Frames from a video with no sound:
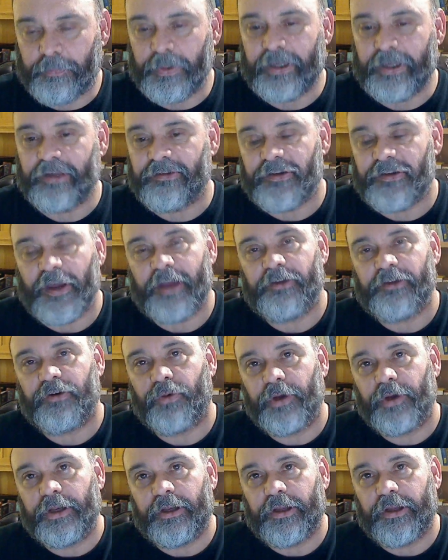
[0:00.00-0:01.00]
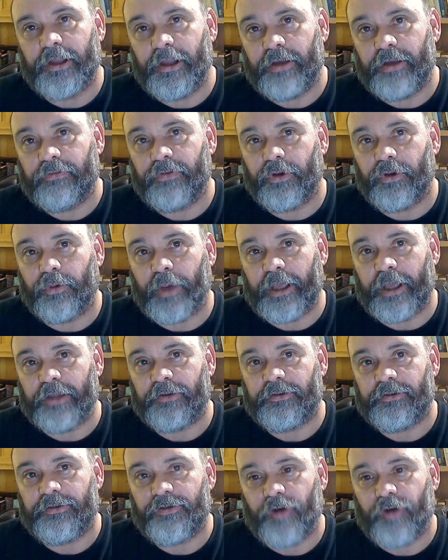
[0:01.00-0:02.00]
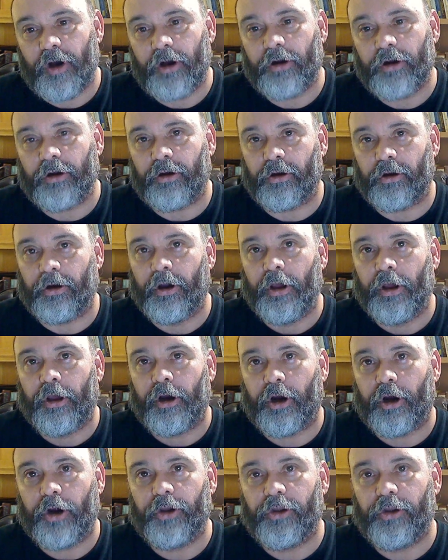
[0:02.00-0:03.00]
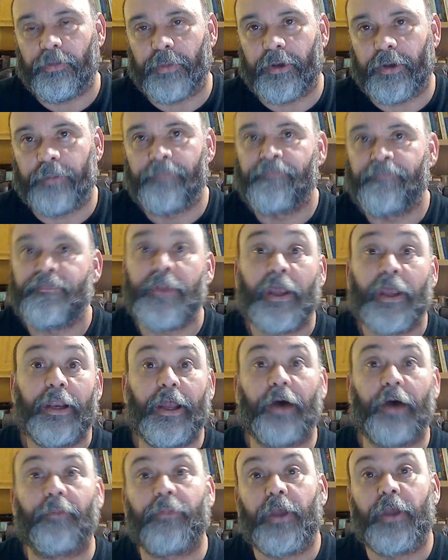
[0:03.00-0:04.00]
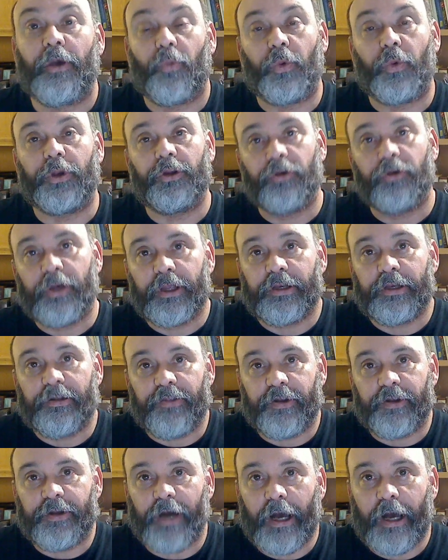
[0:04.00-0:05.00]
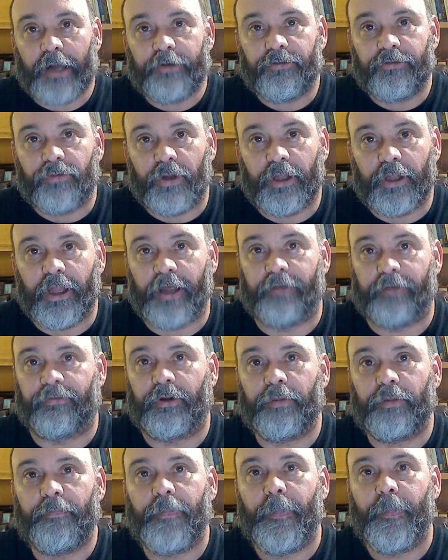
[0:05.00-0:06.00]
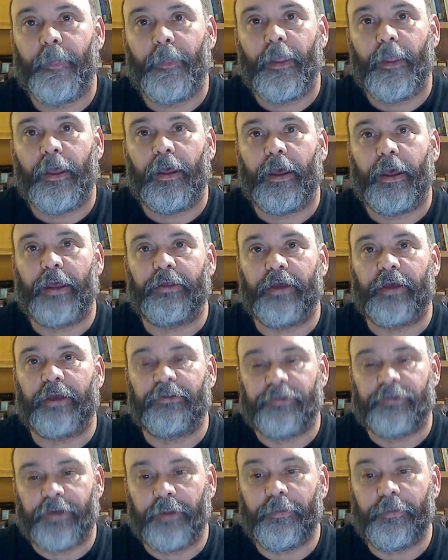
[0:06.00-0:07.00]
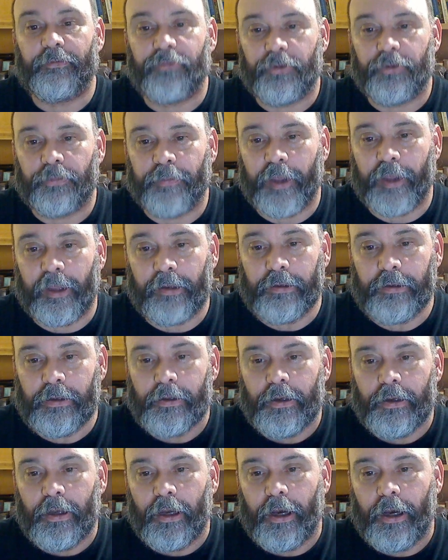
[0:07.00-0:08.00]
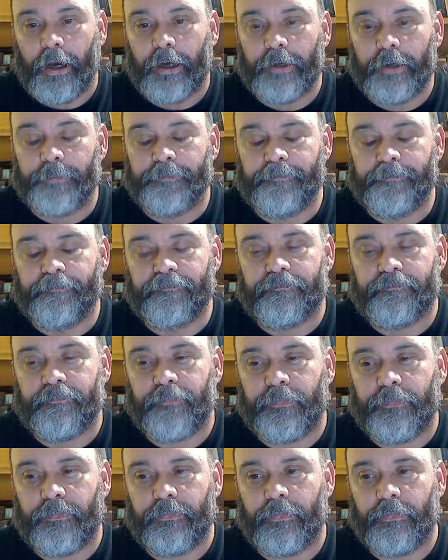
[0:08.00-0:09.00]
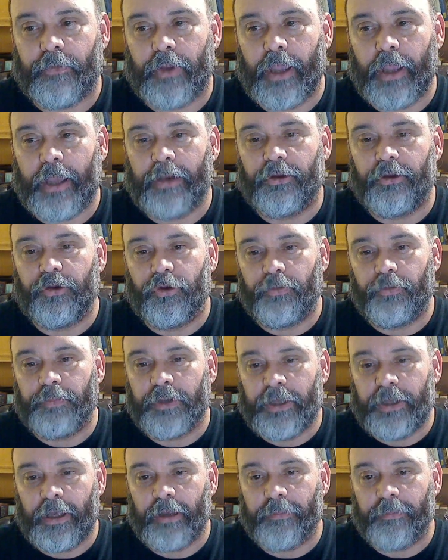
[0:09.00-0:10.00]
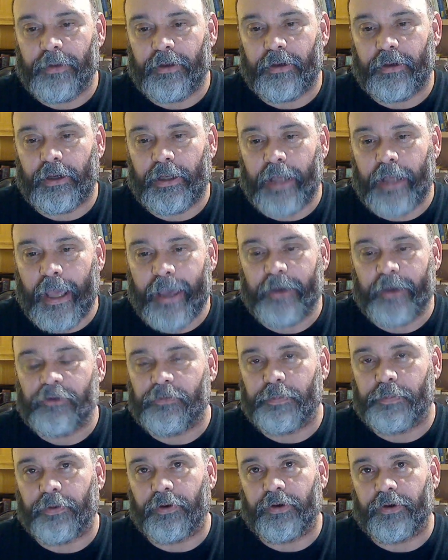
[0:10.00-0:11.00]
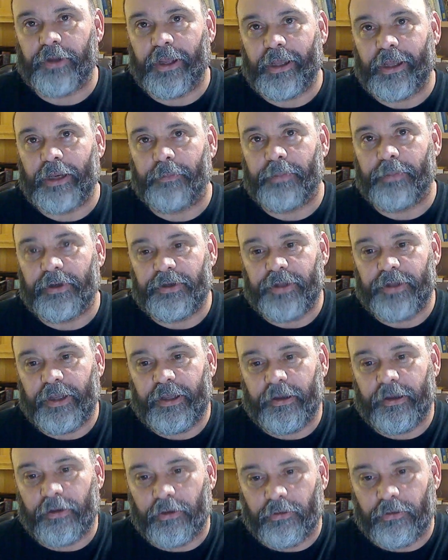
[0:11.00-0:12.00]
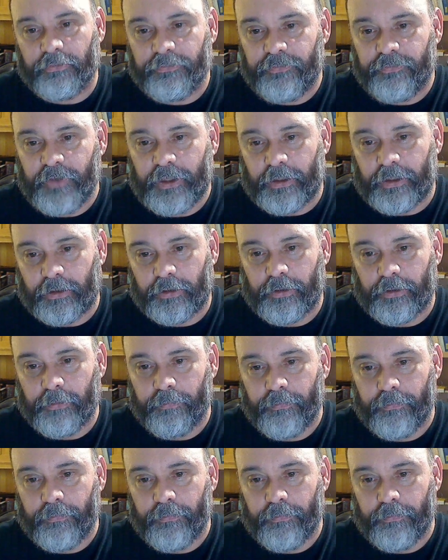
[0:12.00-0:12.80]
because that's going to give you a stronger argument. Now, when you get to the doctoral level, as some of you may, and you become an expert in a particular field,